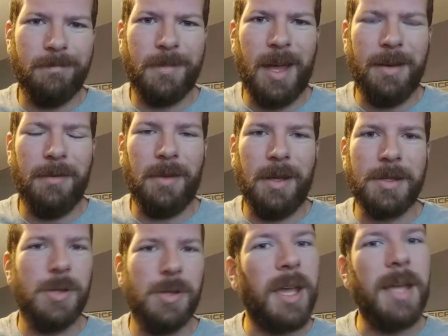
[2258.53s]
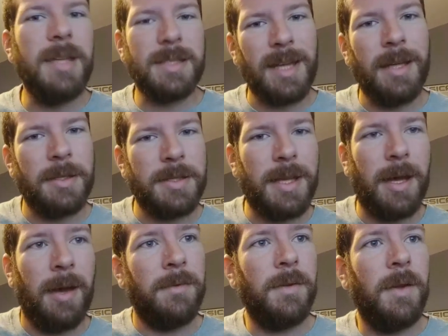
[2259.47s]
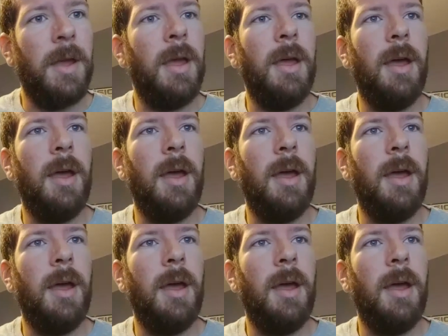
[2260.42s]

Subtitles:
kind of like suitcase style stuff,